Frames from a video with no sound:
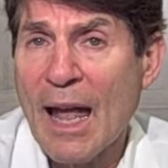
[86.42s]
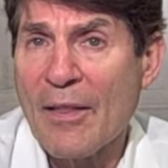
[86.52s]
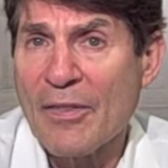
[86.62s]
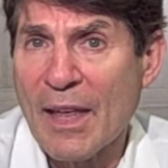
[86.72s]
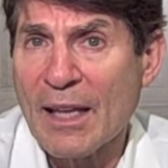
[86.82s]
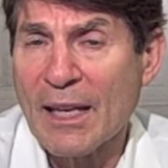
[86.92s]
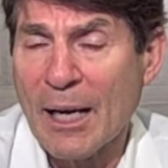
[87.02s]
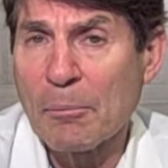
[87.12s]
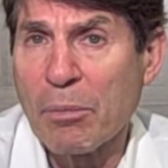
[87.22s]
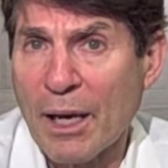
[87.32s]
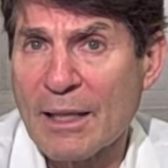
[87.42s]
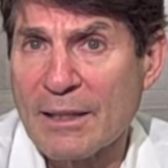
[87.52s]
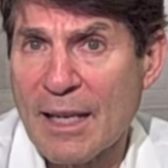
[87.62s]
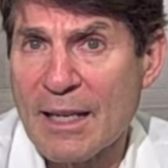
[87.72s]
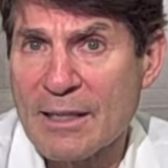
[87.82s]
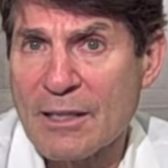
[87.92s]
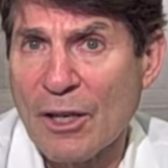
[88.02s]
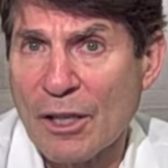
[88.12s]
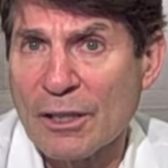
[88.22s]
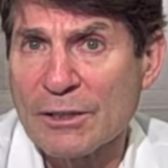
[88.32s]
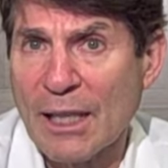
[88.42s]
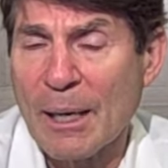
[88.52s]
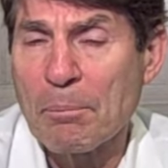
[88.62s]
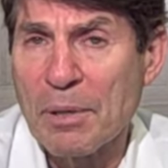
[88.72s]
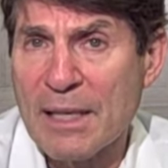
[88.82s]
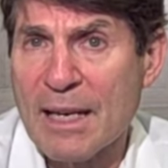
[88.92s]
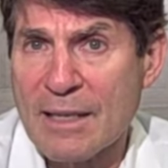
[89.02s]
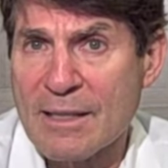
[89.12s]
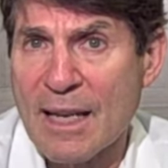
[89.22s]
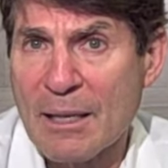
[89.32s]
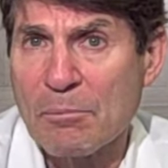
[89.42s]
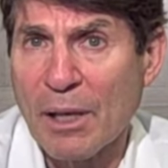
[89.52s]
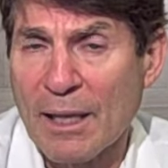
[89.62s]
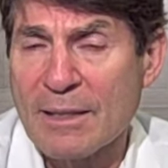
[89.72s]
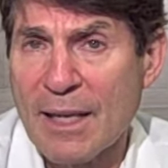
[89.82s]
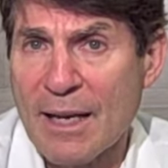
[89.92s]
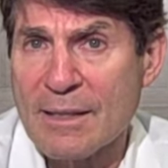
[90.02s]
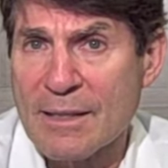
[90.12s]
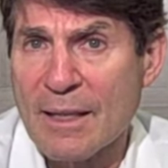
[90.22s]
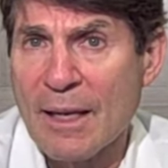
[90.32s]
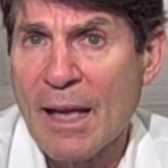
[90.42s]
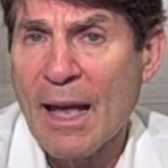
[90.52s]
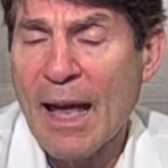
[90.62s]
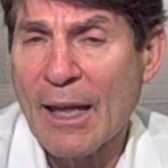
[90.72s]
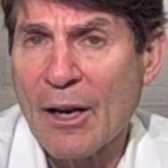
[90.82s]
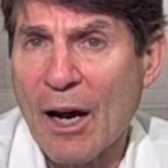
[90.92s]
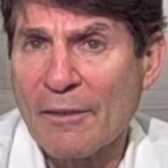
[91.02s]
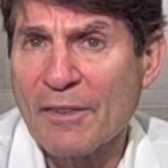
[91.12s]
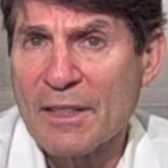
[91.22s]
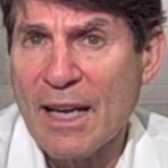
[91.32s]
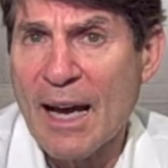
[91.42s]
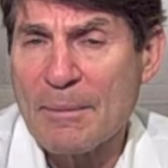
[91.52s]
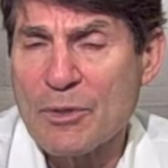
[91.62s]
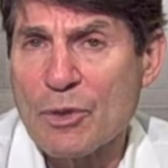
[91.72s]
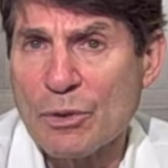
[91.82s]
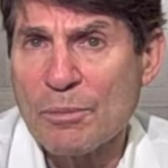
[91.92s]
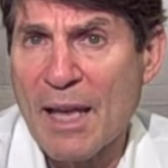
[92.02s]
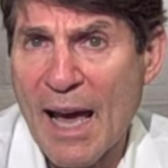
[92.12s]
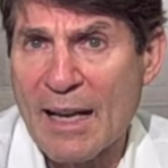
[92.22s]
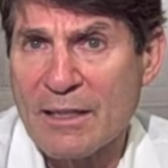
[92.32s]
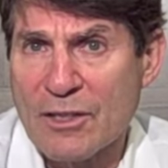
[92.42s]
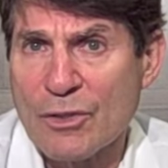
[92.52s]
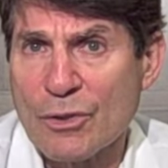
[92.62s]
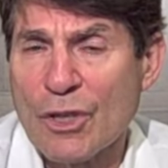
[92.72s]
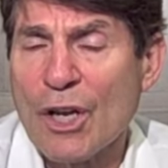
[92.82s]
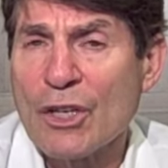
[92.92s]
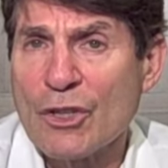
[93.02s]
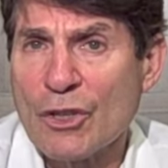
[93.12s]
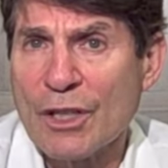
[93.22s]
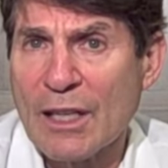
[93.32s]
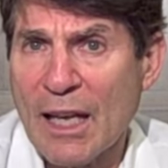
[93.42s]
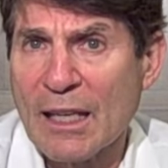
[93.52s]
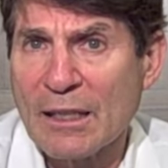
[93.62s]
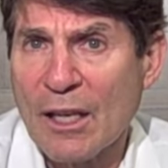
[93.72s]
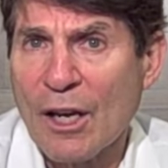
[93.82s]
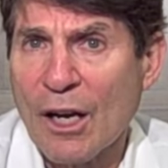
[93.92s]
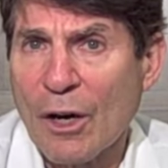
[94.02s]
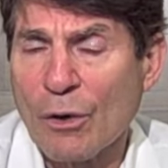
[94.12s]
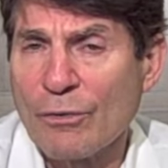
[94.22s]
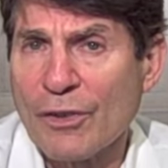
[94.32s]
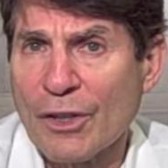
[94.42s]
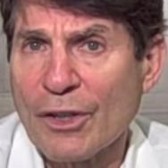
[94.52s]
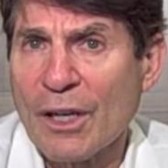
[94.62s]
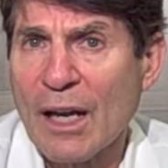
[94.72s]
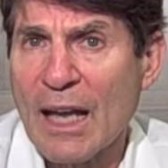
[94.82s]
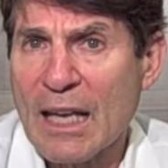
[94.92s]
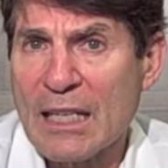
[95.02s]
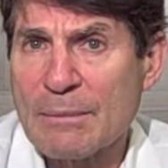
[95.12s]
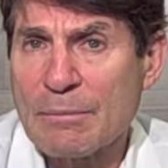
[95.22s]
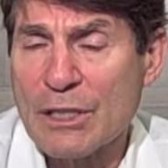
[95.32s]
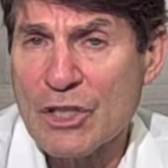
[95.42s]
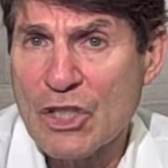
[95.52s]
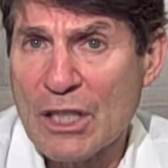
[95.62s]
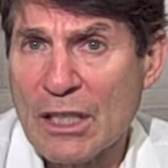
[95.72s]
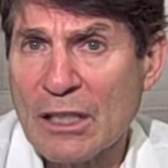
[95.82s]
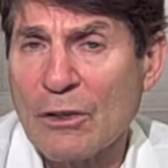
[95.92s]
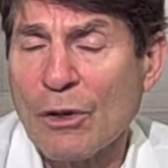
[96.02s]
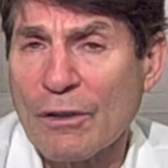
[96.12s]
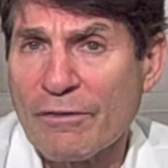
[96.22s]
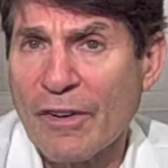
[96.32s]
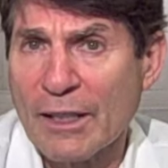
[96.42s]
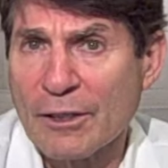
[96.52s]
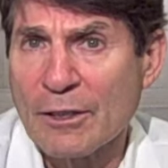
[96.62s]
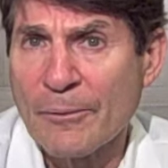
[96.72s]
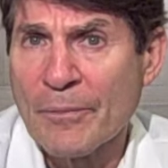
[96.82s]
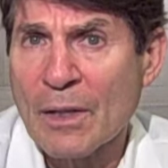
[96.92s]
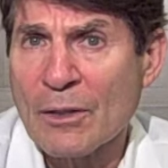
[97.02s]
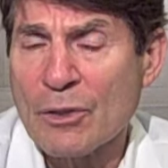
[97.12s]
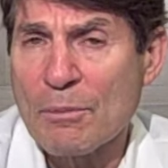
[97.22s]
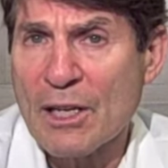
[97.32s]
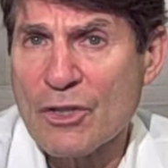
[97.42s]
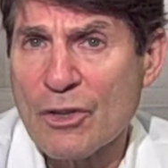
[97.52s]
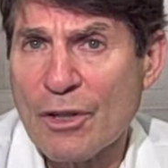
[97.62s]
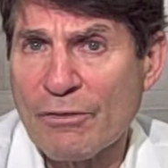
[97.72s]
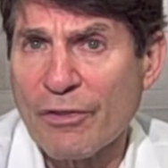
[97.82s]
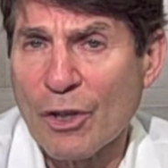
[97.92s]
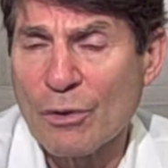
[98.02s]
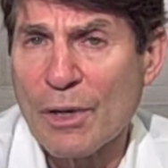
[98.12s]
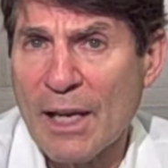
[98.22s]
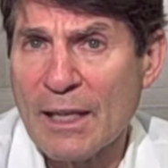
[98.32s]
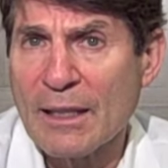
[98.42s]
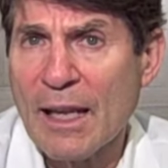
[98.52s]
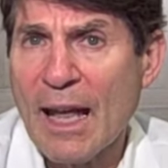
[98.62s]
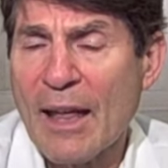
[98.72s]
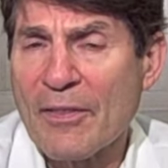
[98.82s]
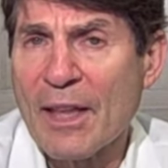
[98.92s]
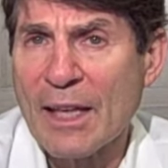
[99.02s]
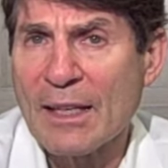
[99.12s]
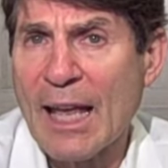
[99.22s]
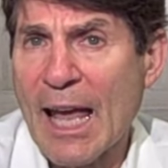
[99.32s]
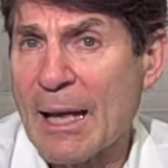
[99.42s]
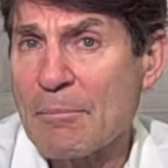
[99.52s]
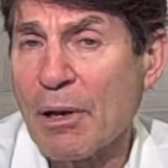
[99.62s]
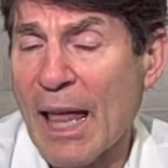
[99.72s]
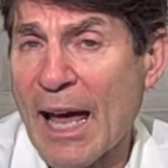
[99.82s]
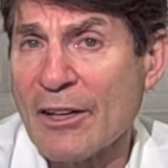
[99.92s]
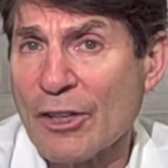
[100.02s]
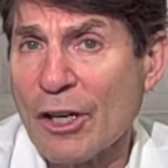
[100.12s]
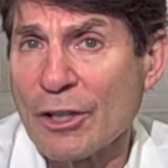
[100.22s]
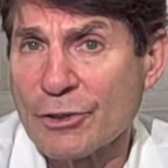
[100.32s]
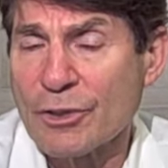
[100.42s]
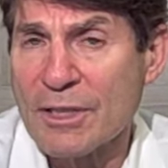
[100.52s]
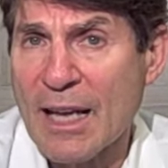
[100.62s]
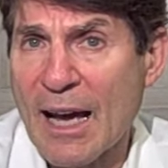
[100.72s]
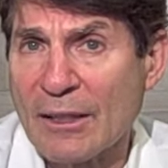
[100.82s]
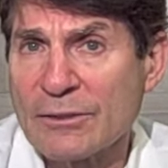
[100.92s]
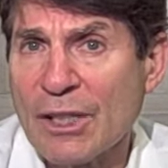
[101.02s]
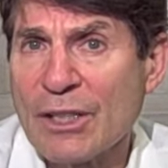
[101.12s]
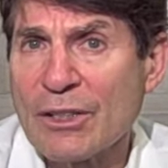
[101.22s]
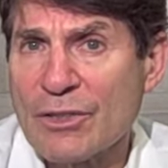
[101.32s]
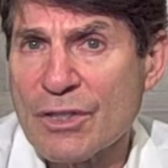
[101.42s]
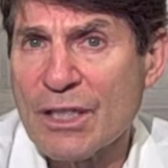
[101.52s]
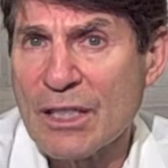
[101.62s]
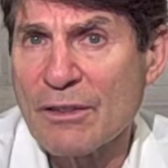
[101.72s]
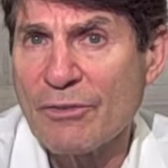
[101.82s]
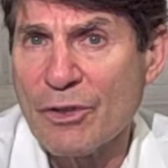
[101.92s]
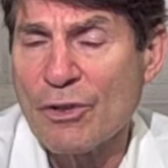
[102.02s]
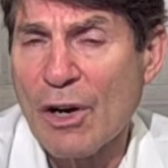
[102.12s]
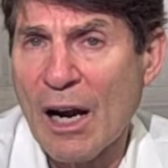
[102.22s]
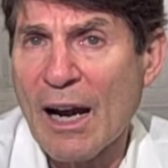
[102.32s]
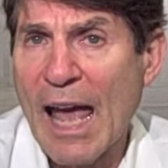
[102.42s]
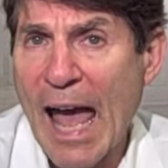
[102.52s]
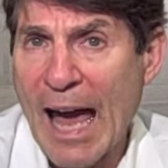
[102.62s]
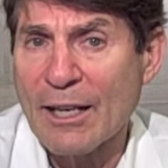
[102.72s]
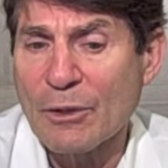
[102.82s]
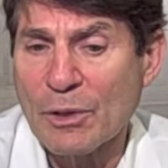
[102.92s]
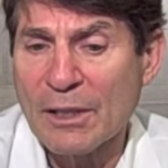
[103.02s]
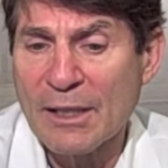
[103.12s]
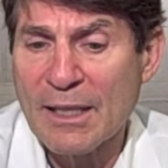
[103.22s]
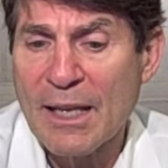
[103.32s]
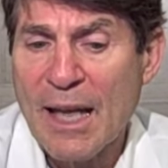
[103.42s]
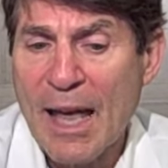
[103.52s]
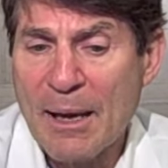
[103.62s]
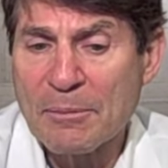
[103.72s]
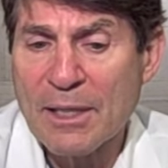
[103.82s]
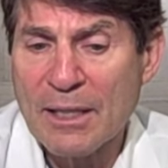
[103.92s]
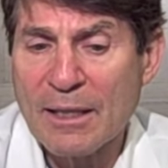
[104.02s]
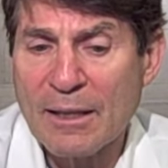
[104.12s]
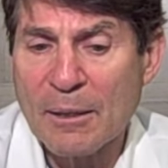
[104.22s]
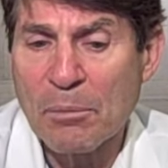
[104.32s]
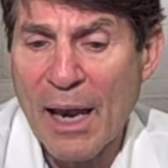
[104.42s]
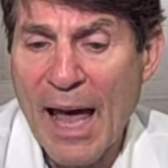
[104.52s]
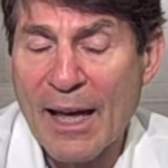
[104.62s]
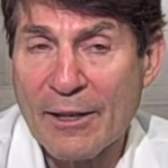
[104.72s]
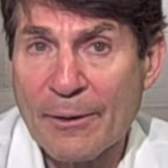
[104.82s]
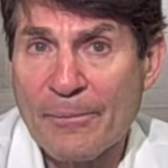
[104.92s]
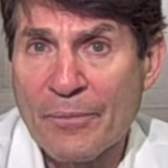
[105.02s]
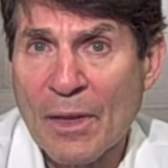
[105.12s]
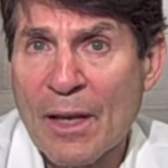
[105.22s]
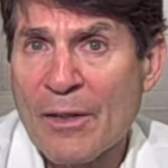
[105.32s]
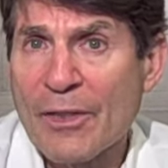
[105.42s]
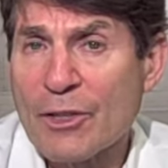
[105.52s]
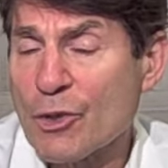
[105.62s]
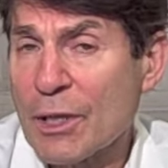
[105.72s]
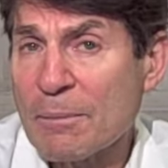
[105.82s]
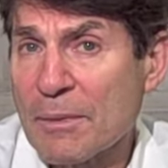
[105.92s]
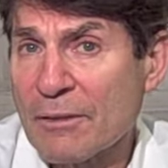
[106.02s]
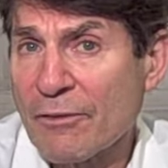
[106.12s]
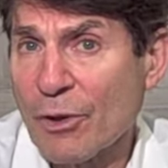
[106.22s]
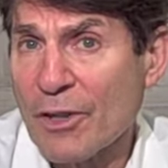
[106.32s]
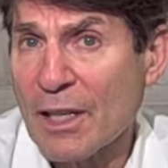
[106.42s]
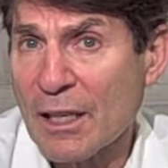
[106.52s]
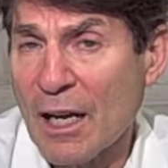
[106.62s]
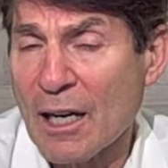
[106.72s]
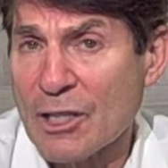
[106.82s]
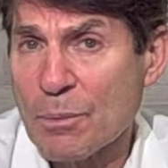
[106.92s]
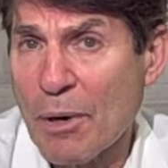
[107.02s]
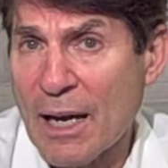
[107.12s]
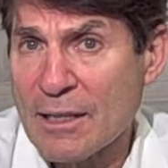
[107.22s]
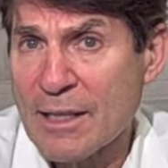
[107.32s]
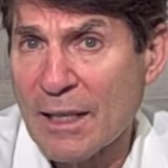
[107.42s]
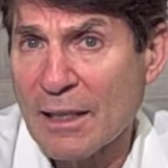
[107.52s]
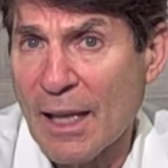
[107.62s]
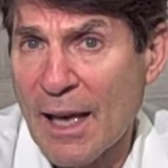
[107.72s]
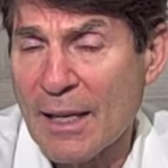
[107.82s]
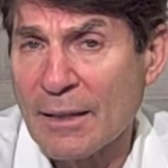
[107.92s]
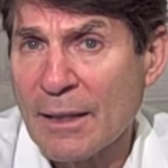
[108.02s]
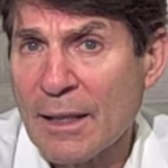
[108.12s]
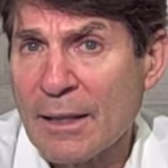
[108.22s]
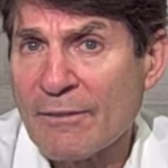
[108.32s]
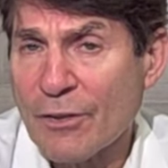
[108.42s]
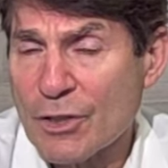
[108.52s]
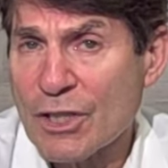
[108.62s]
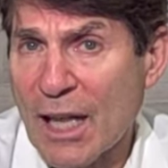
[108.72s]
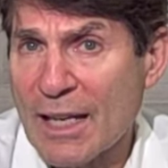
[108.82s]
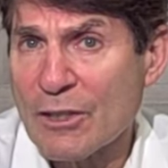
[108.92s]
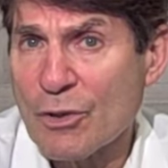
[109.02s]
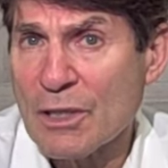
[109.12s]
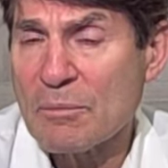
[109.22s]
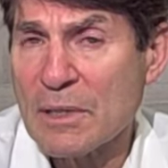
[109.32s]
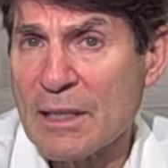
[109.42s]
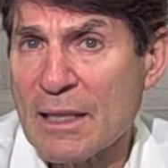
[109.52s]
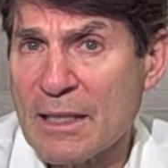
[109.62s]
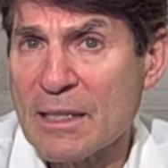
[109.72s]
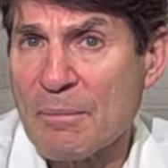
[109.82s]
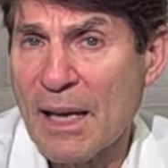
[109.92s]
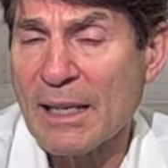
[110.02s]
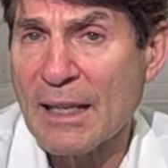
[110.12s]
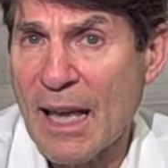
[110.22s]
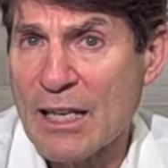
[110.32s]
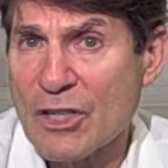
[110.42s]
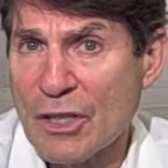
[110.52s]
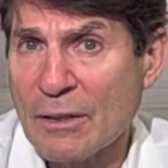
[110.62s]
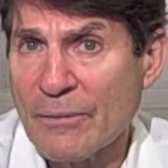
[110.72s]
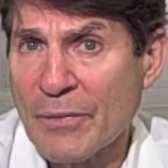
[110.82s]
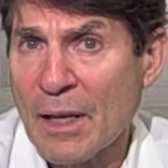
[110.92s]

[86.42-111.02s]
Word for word: and then a blood test called a PSA blood test and oftentimes you will be asked to urinate over a machine or funnel to measure the flow rate and then a bladder ultrasound to see if you are adequately emptying the bladder. The treatment for the enlarged prostate gland, first line treatment is medication.